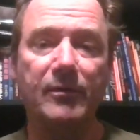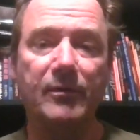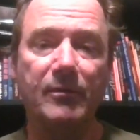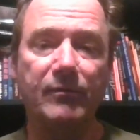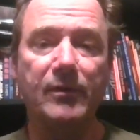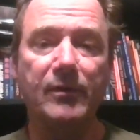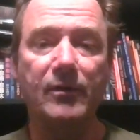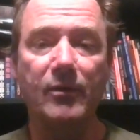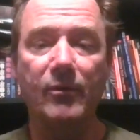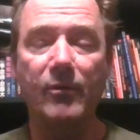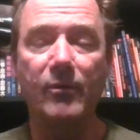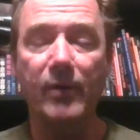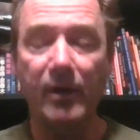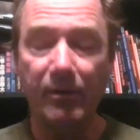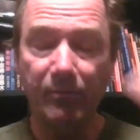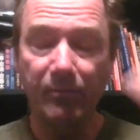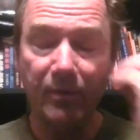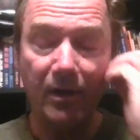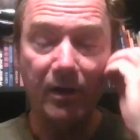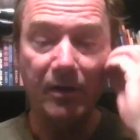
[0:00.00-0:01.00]
some of you know
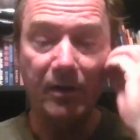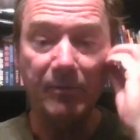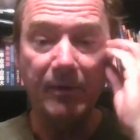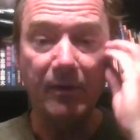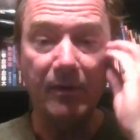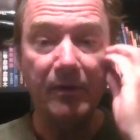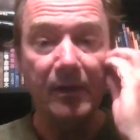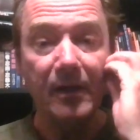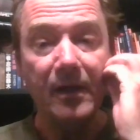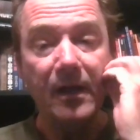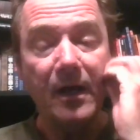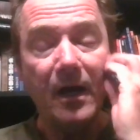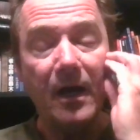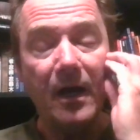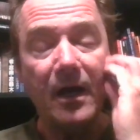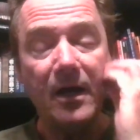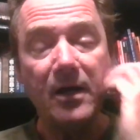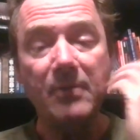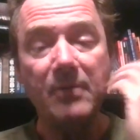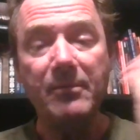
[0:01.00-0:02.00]
what I'm talking
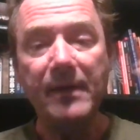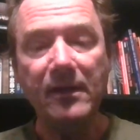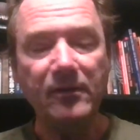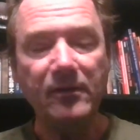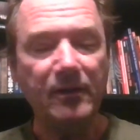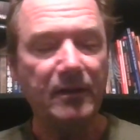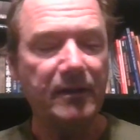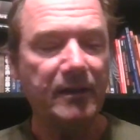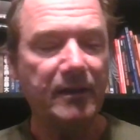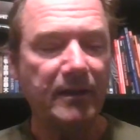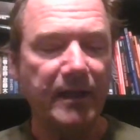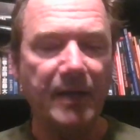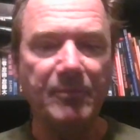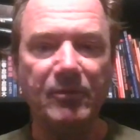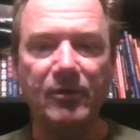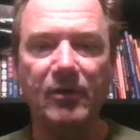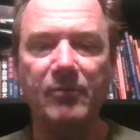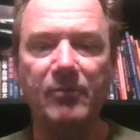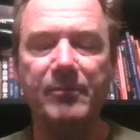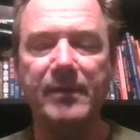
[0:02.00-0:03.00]
about, basically
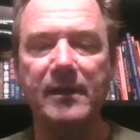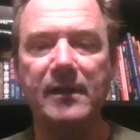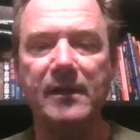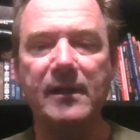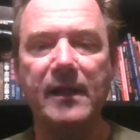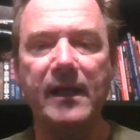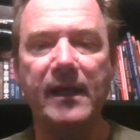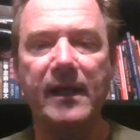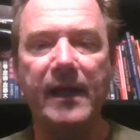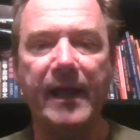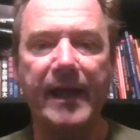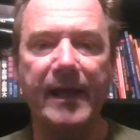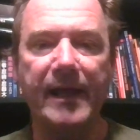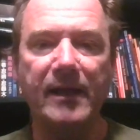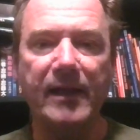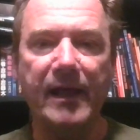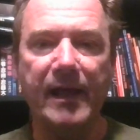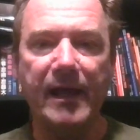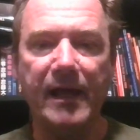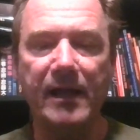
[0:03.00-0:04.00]
claims to have been a
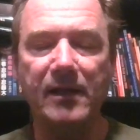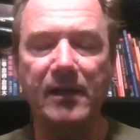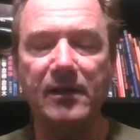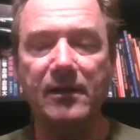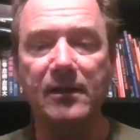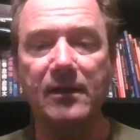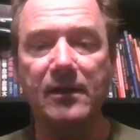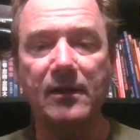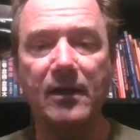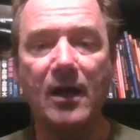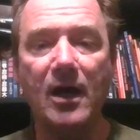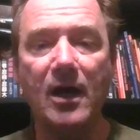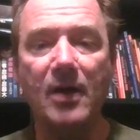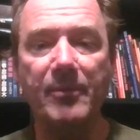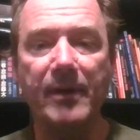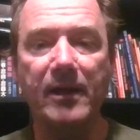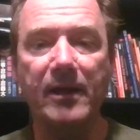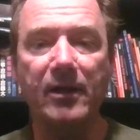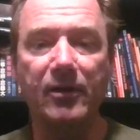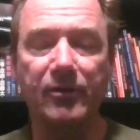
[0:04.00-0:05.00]
hand-to-hand
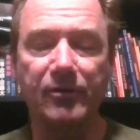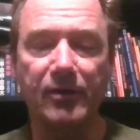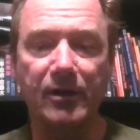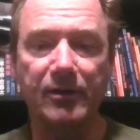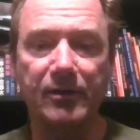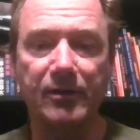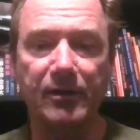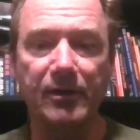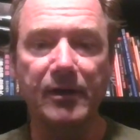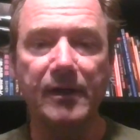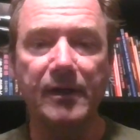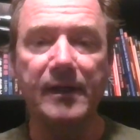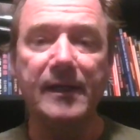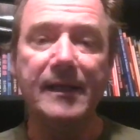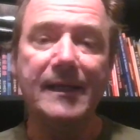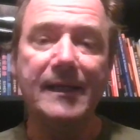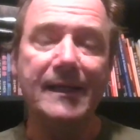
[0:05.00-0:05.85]
combat instructor